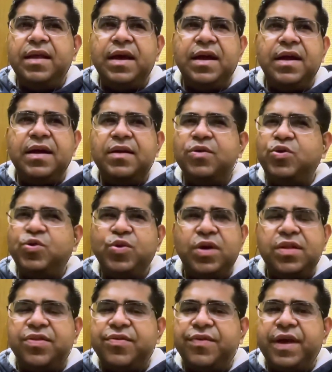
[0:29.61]
there are
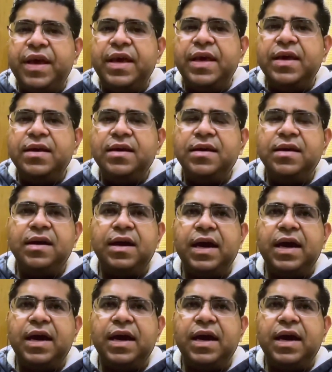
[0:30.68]
2 or 3,